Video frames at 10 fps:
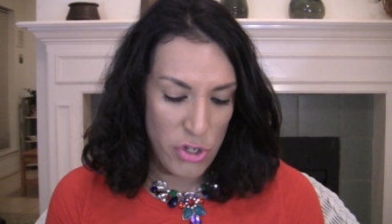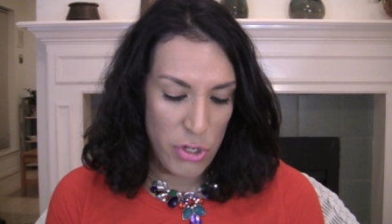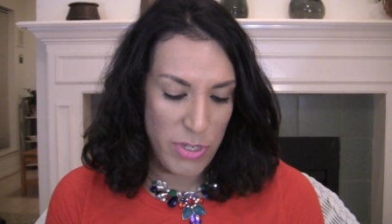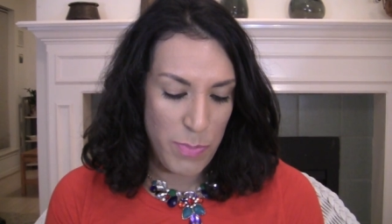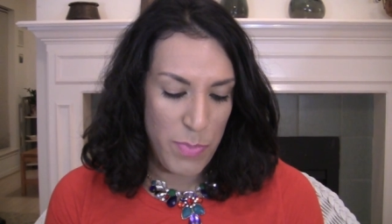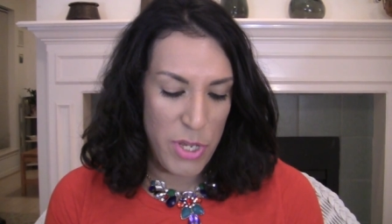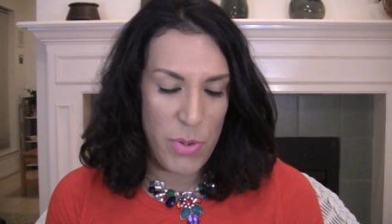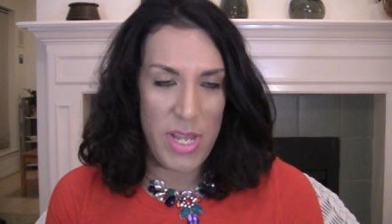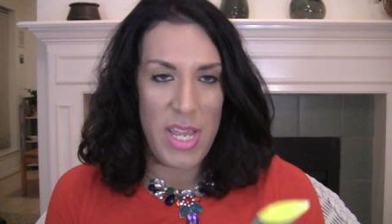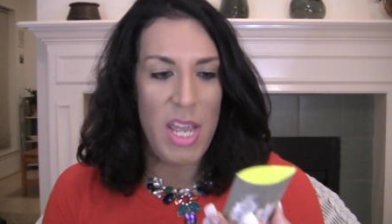Juice
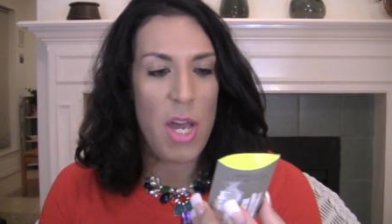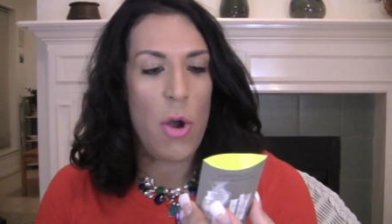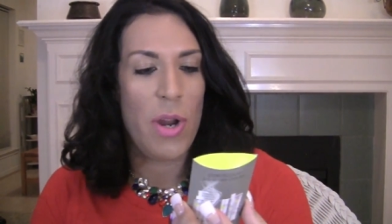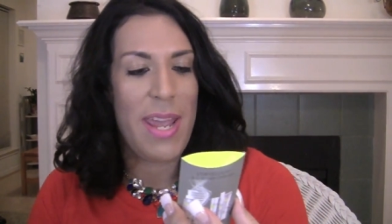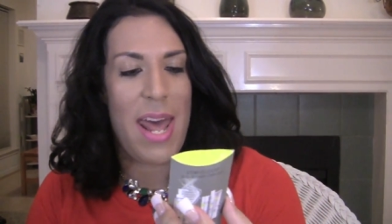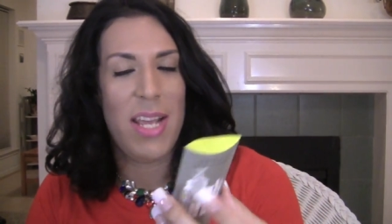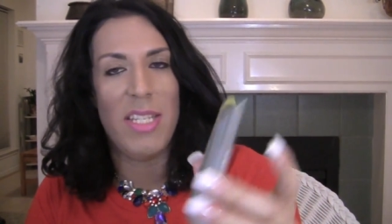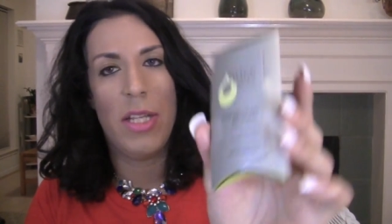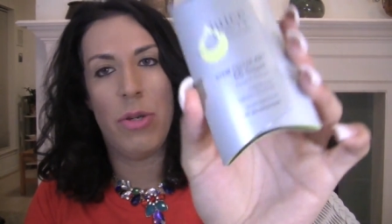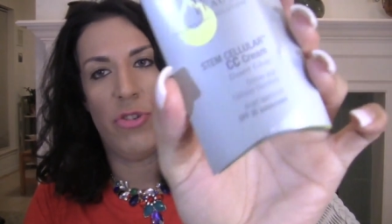Beauty Organic
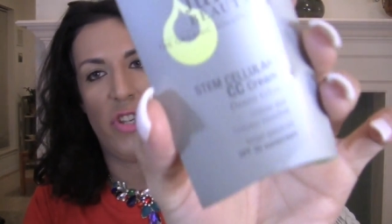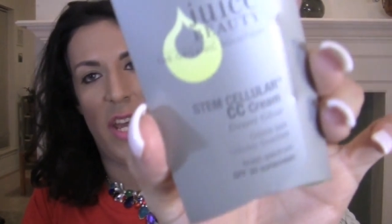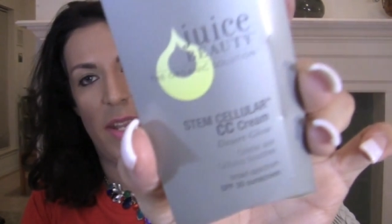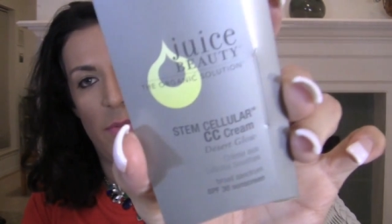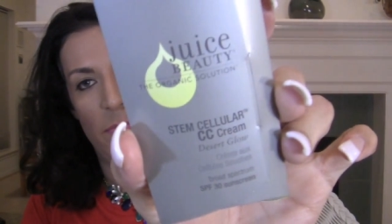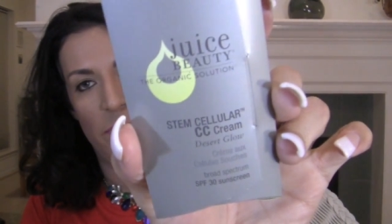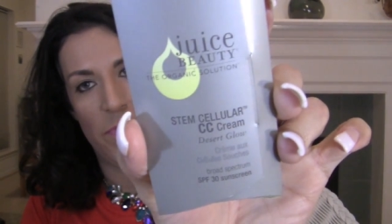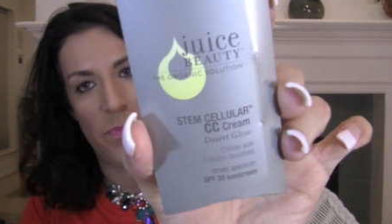Solution.